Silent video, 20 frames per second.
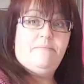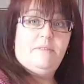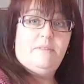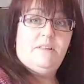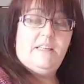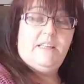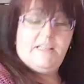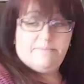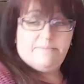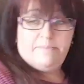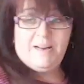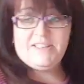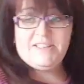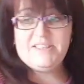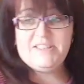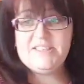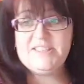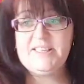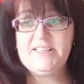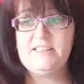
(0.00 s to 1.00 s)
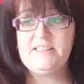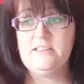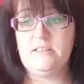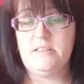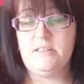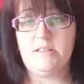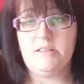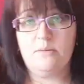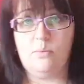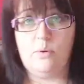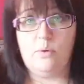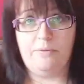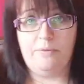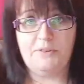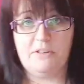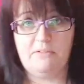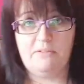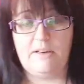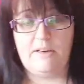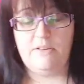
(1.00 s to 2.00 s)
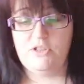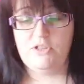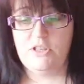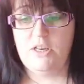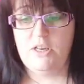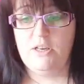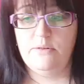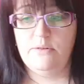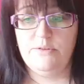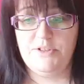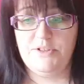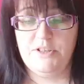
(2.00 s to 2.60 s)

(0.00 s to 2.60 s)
you need pleasant scents wafting around your nose